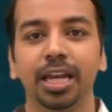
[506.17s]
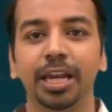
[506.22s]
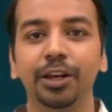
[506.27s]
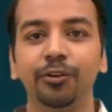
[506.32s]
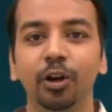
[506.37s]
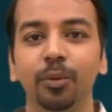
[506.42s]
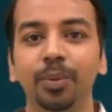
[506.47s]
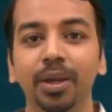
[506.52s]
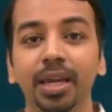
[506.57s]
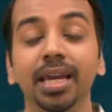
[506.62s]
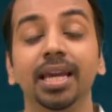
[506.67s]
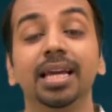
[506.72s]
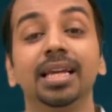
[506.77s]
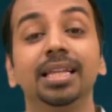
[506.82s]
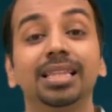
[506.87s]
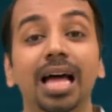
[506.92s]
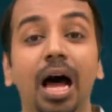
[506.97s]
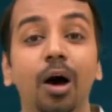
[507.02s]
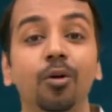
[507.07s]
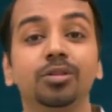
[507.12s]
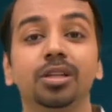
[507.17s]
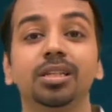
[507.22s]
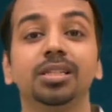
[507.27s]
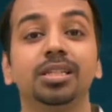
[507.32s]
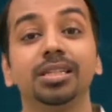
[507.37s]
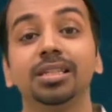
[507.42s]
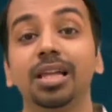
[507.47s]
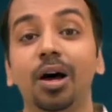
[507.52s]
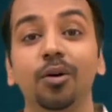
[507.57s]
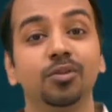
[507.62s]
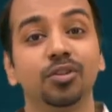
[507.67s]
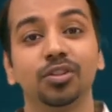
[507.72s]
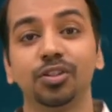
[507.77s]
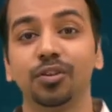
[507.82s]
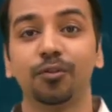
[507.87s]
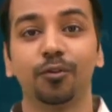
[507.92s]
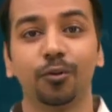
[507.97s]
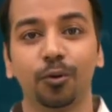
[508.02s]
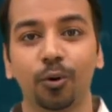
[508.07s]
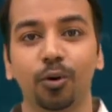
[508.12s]
It will be thousands and thousands
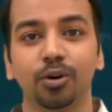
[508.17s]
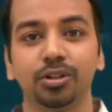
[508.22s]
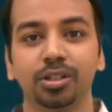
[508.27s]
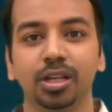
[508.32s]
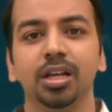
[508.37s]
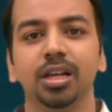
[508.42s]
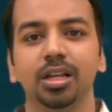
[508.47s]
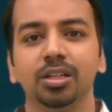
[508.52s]
of crores.